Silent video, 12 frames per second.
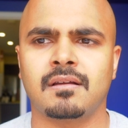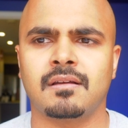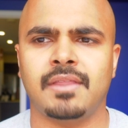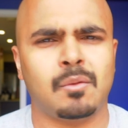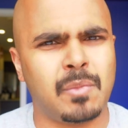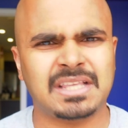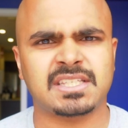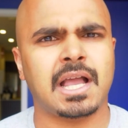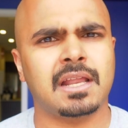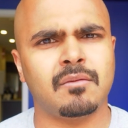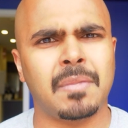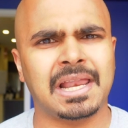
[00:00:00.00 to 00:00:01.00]
that makes
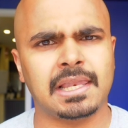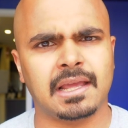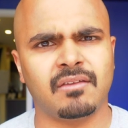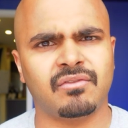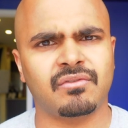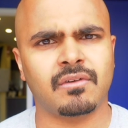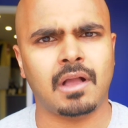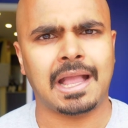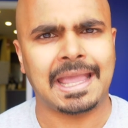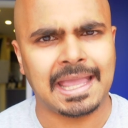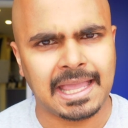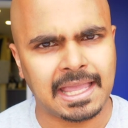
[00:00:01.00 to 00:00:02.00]
kind of my life
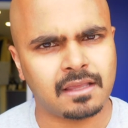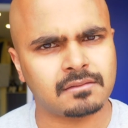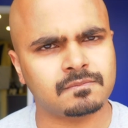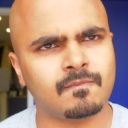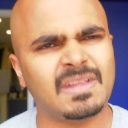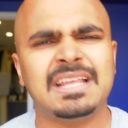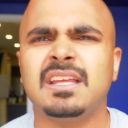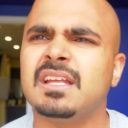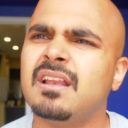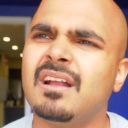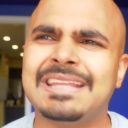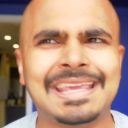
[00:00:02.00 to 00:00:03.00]

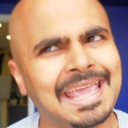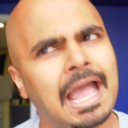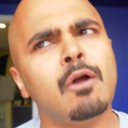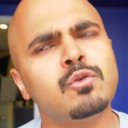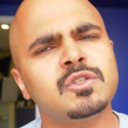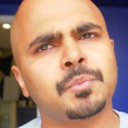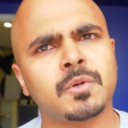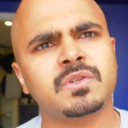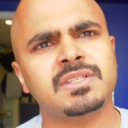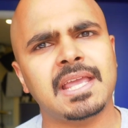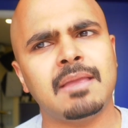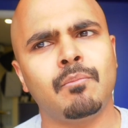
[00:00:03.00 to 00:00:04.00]
not count per
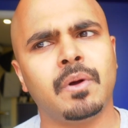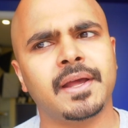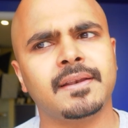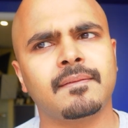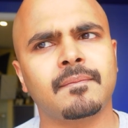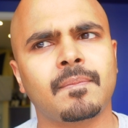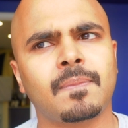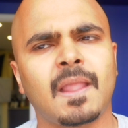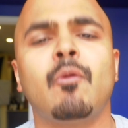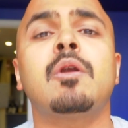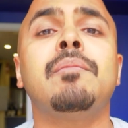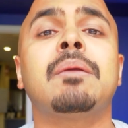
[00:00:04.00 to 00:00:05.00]
se, but I
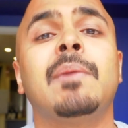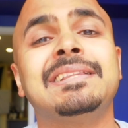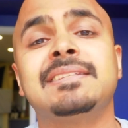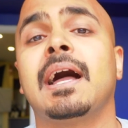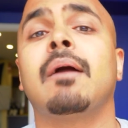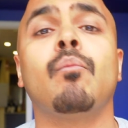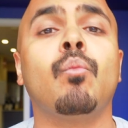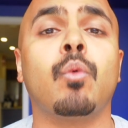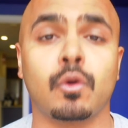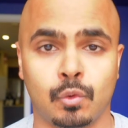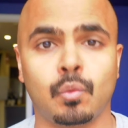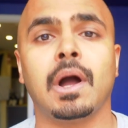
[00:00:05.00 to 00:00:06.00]
want to make my time
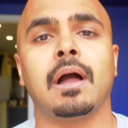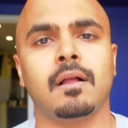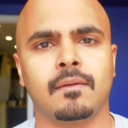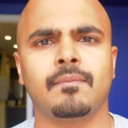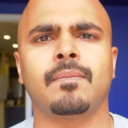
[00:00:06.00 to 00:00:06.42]
worthwhile.